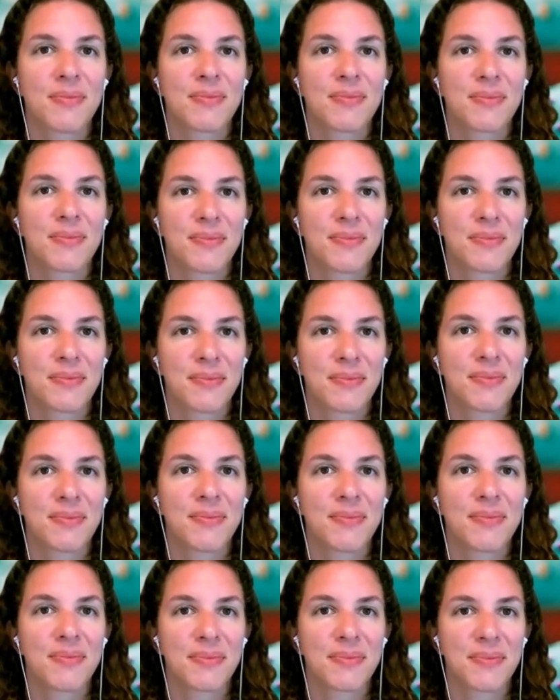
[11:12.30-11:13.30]

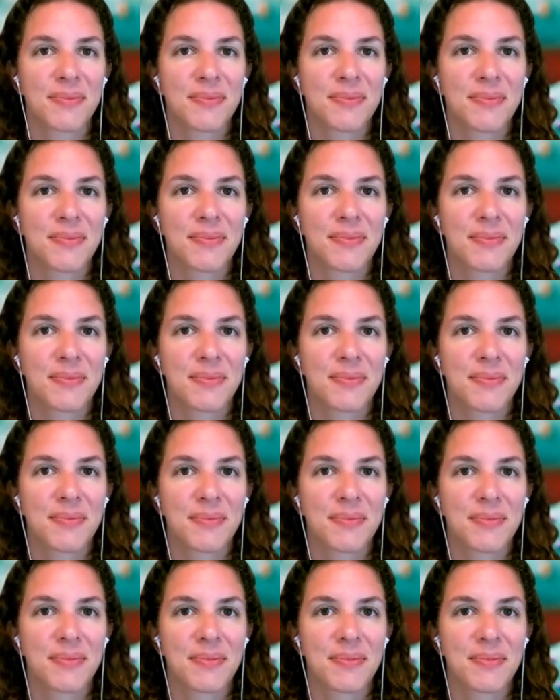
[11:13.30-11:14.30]

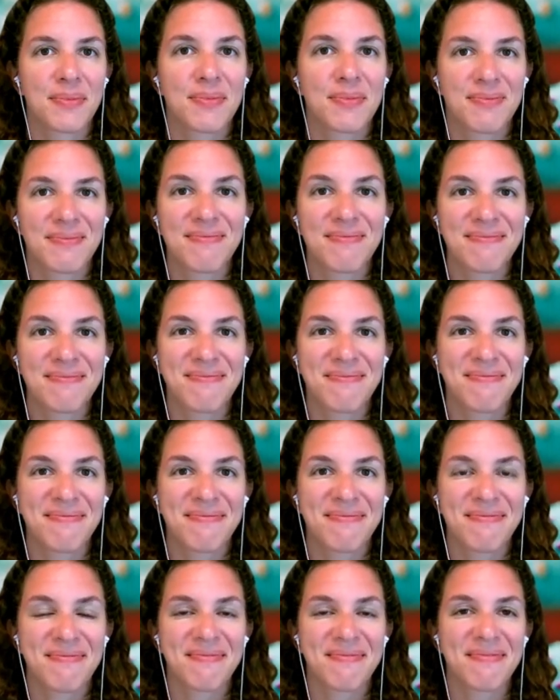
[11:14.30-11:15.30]

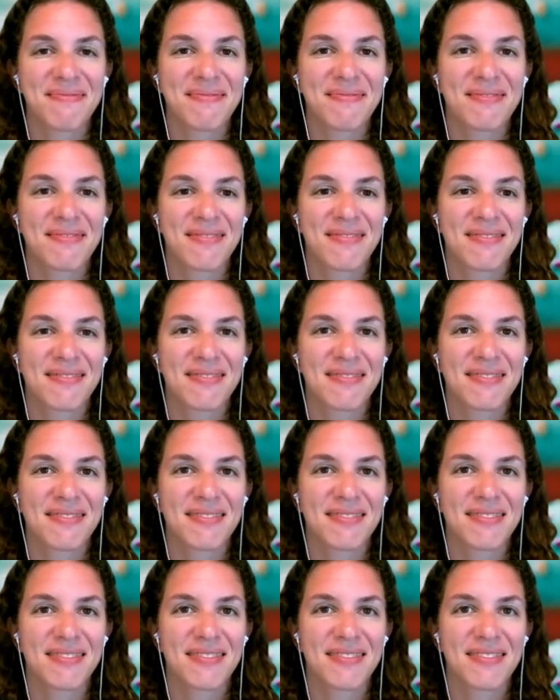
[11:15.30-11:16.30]

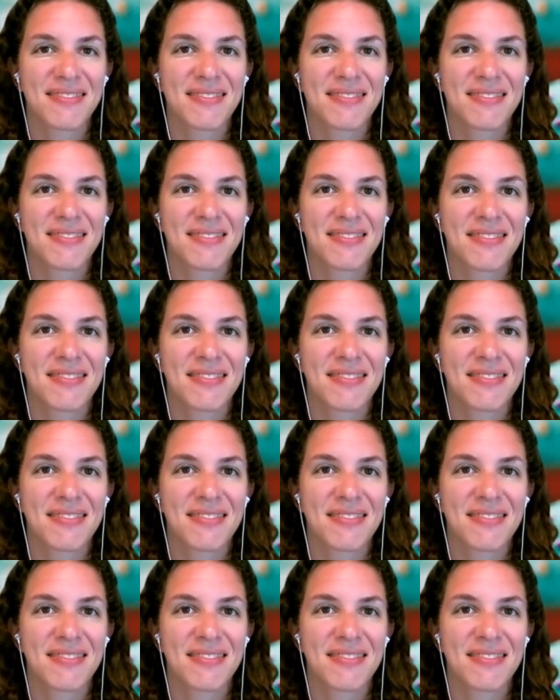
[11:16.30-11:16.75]
(silent)